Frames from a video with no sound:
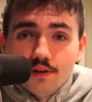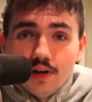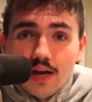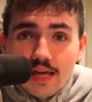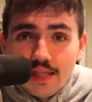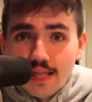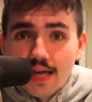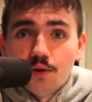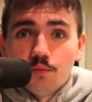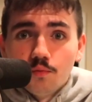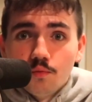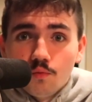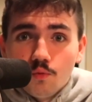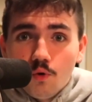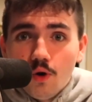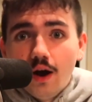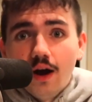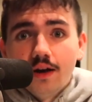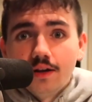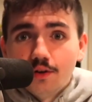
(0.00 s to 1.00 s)
And then
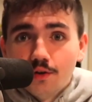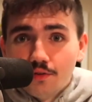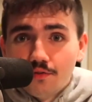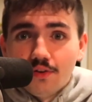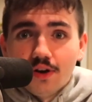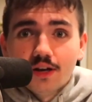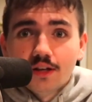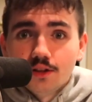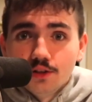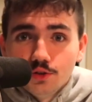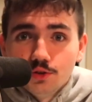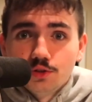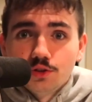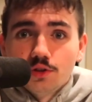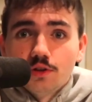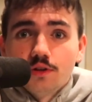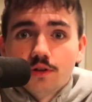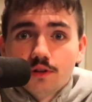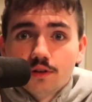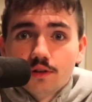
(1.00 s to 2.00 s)
what? You're a fucking
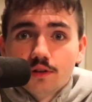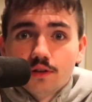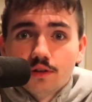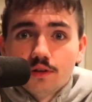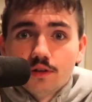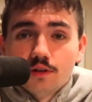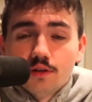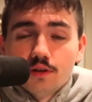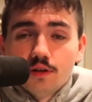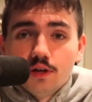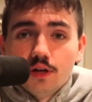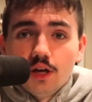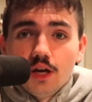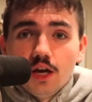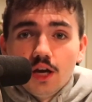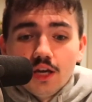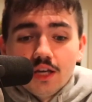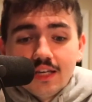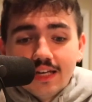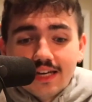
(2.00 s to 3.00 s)
loser.
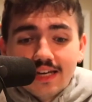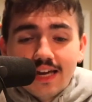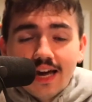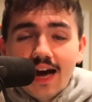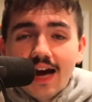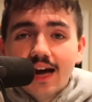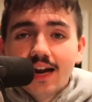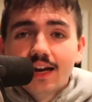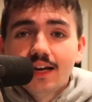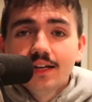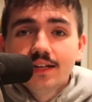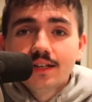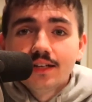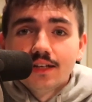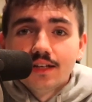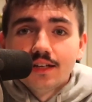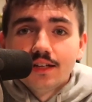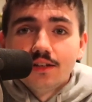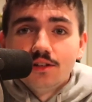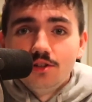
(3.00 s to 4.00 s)
You gotta
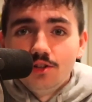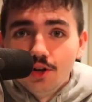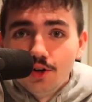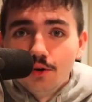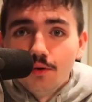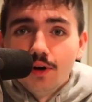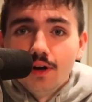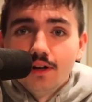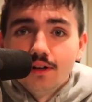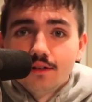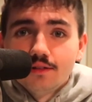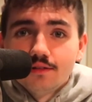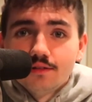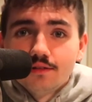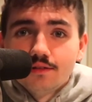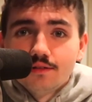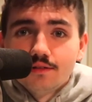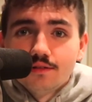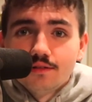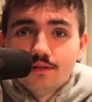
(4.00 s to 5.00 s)
do it.
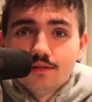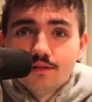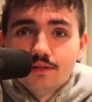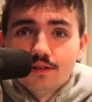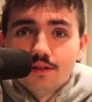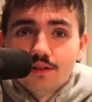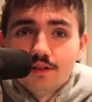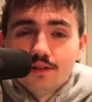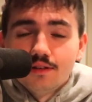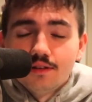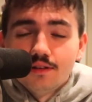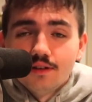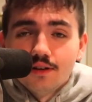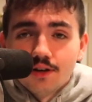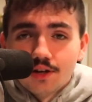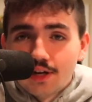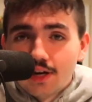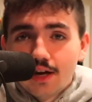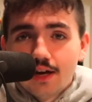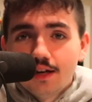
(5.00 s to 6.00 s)

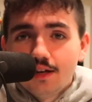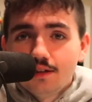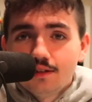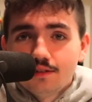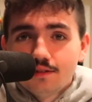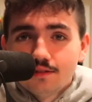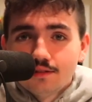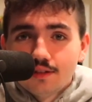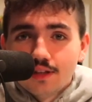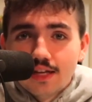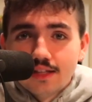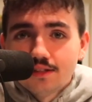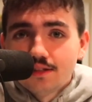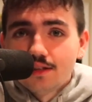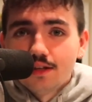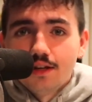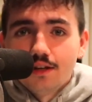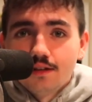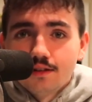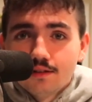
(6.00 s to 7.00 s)
Okay? That's
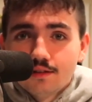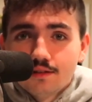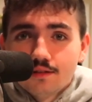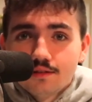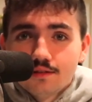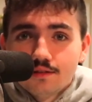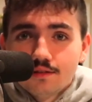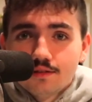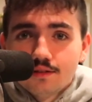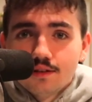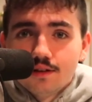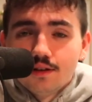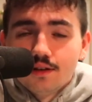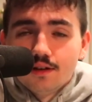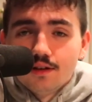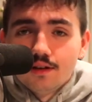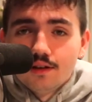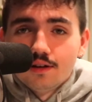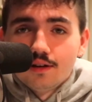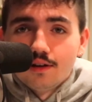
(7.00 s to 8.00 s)
it.
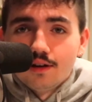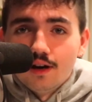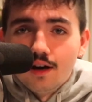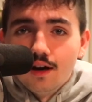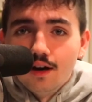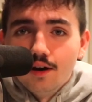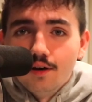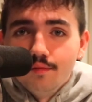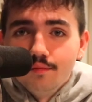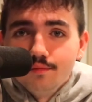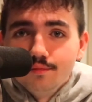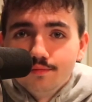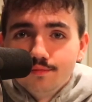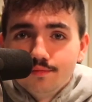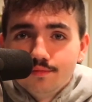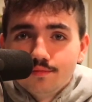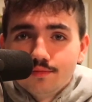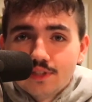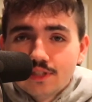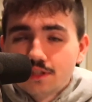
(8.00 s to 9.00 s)

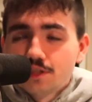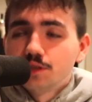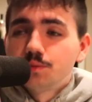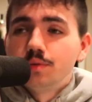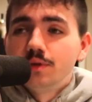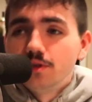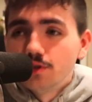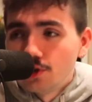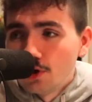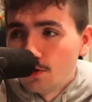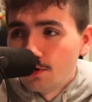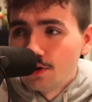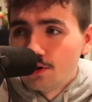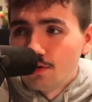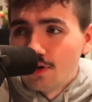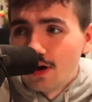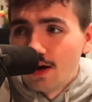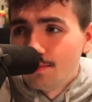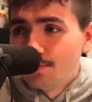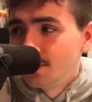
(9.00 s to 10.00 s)
This has been Tony
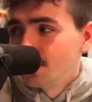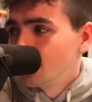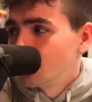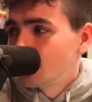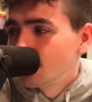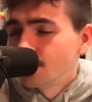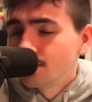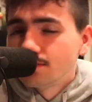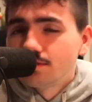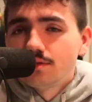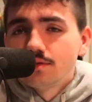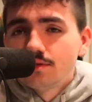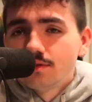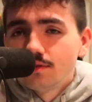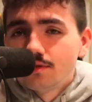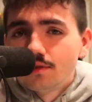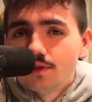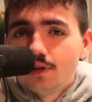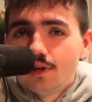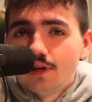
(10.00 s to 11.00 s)
Robbins.
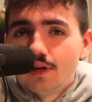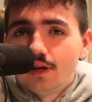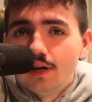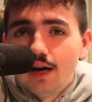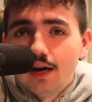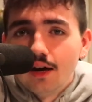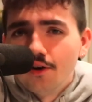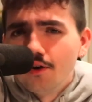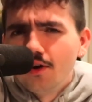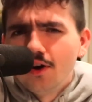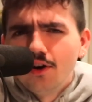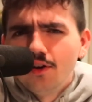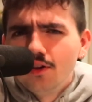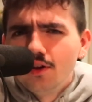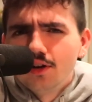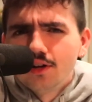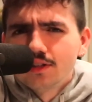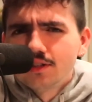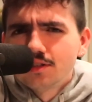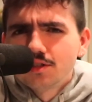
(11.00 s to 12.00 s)
I don't know how
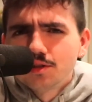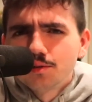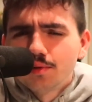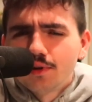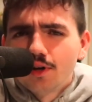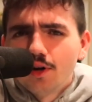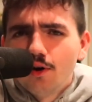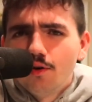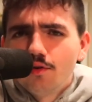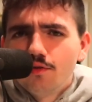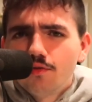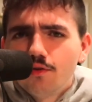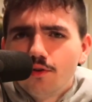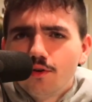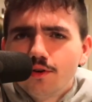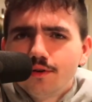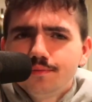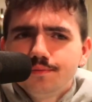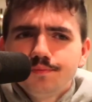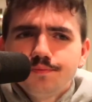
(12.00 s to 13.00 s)
long this has been going
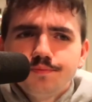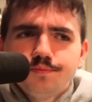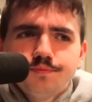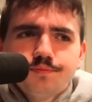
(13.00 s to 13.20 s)
for.